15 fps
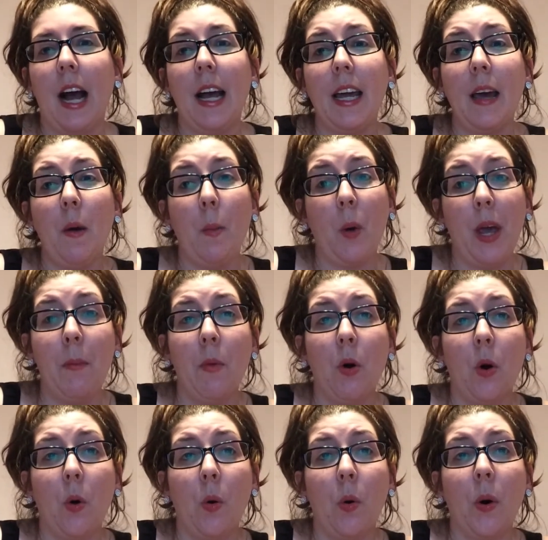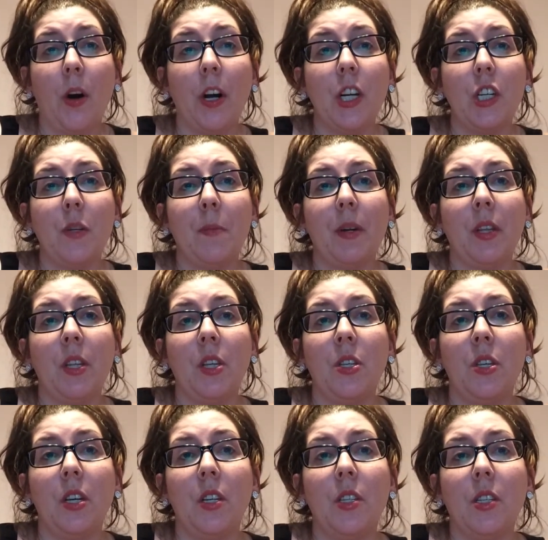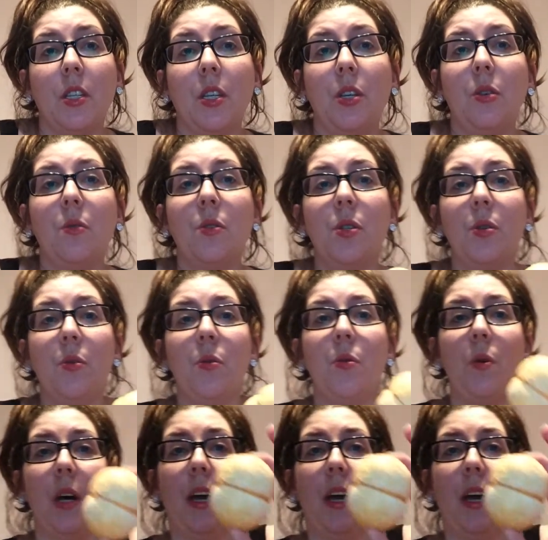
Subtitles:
I get way more orange, but it's the yuzu